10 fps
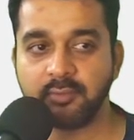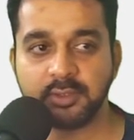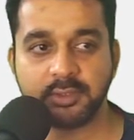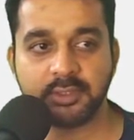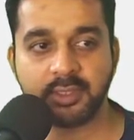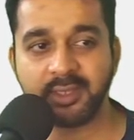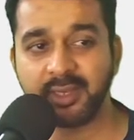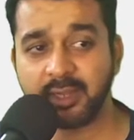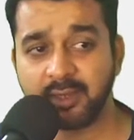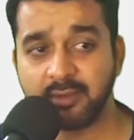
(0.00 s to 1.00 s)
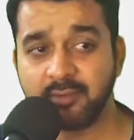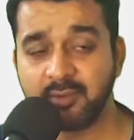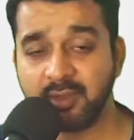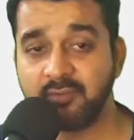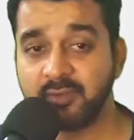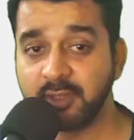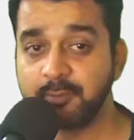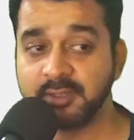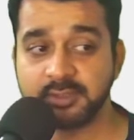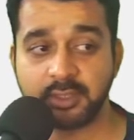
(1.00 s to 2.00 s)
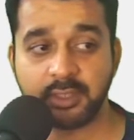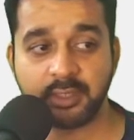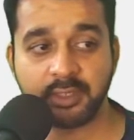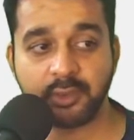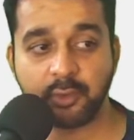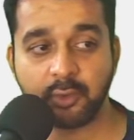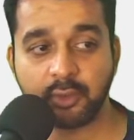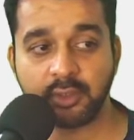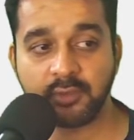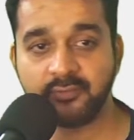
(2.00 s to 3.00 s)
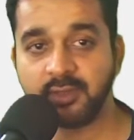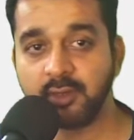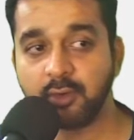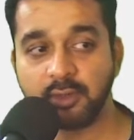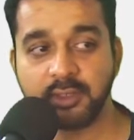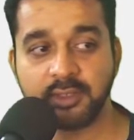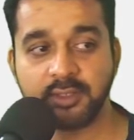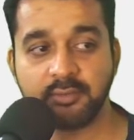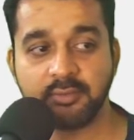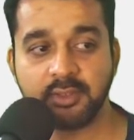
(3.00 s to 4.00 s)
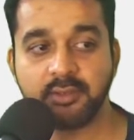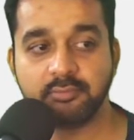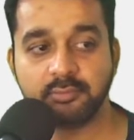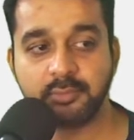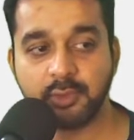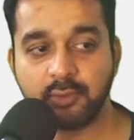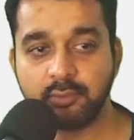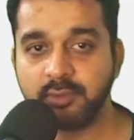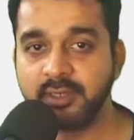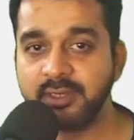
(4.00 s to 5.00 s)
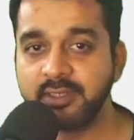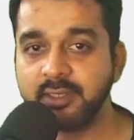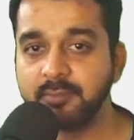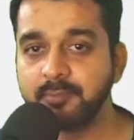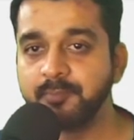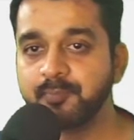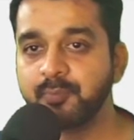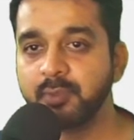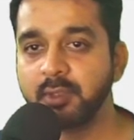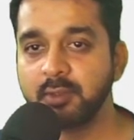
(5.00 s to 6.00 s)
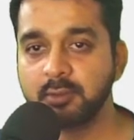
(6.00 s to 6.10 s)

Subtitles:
see like if these pages are needed or not. If they are not needed, we'll delete them. So